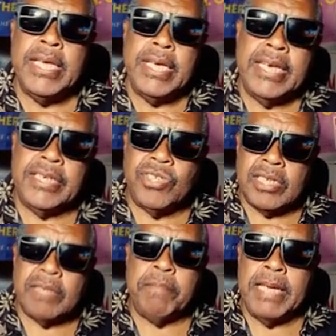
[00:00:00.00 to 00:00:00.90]
It's
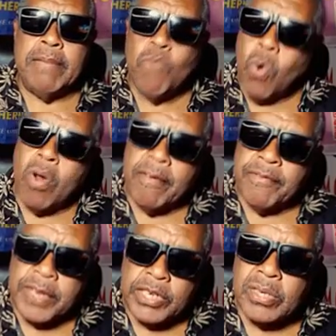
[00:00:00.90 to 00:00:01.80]
just being more
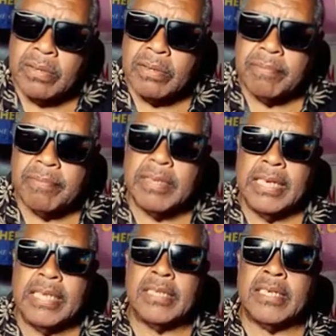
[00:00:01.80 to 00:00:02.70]
official.
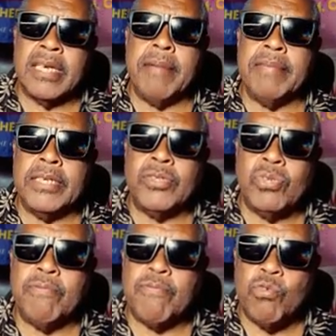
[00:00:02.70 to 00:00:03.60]
It's coming
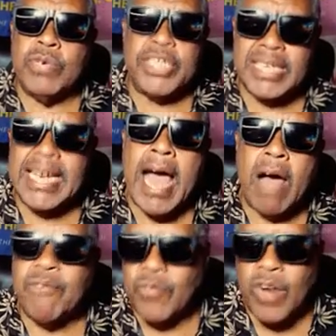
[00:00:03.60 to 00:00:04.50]
to fruition
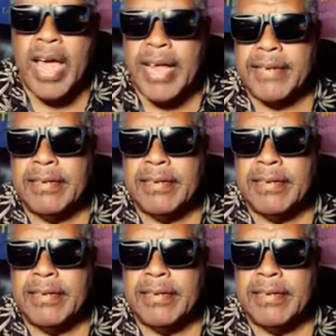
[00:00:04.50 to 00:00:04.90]
out front.